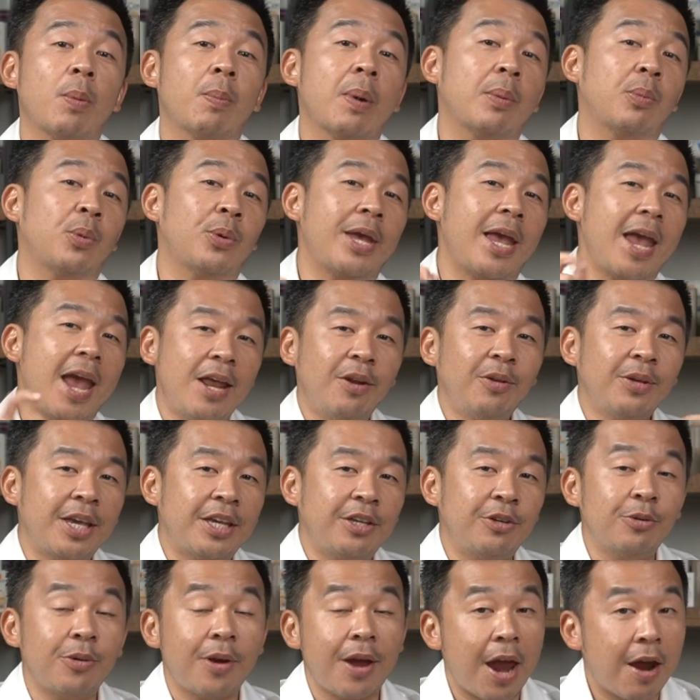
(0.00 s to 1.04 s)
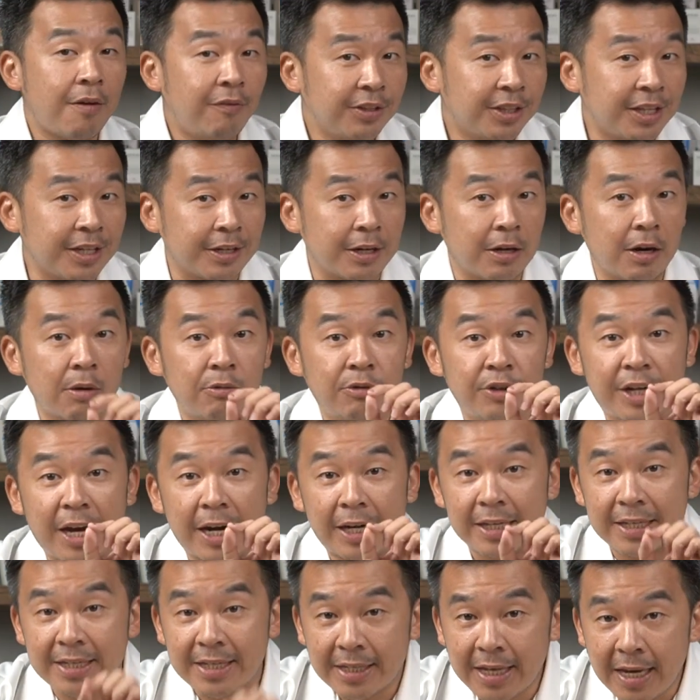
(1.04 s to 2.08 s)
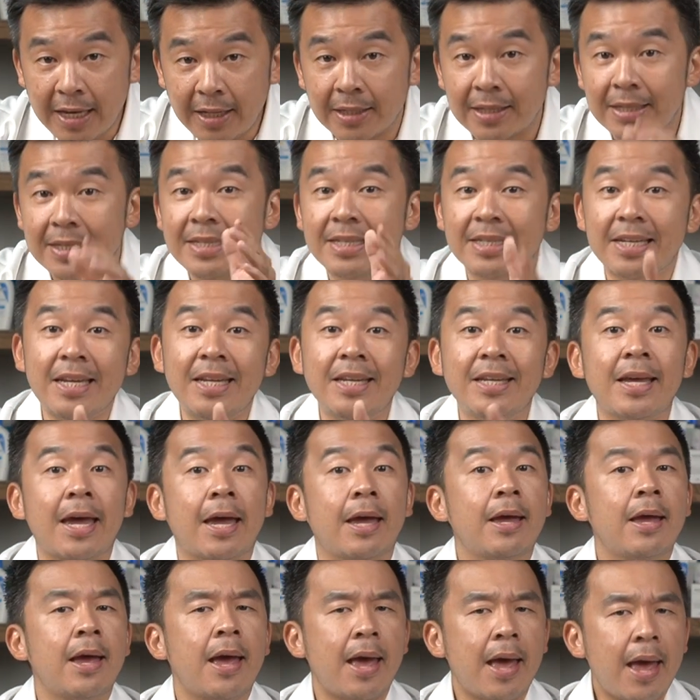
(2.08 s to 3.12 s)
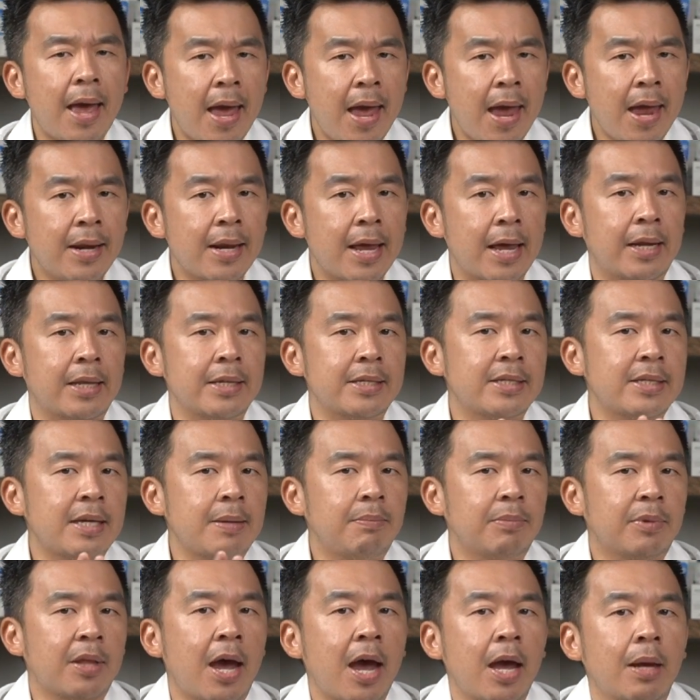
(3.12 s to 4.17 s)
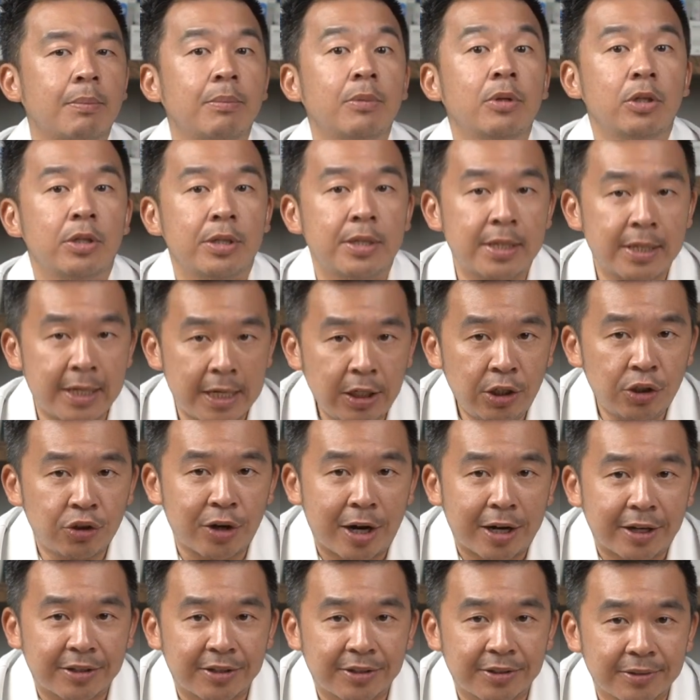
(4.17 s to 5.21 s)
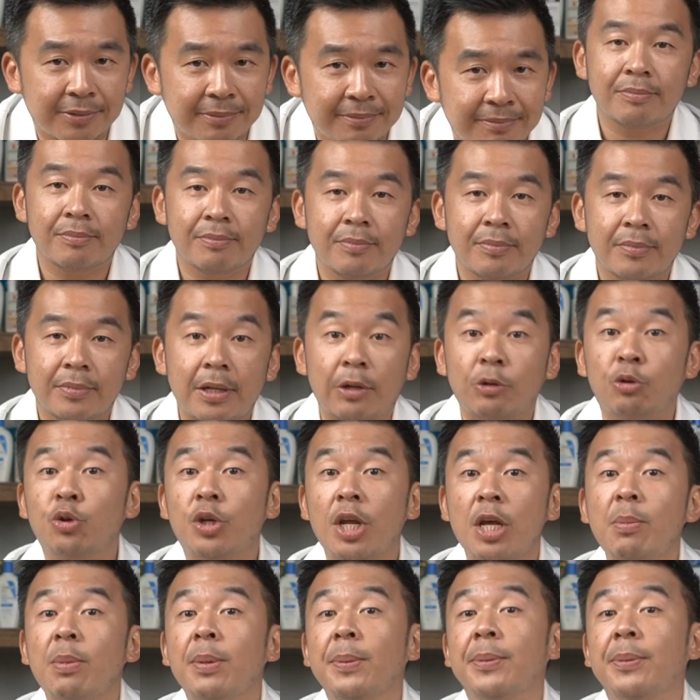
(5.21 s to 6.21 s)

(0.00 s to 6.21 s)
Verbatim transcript: whereby we educate you everything regarding skin, skincare, and at the same time, skin drugs. Now today,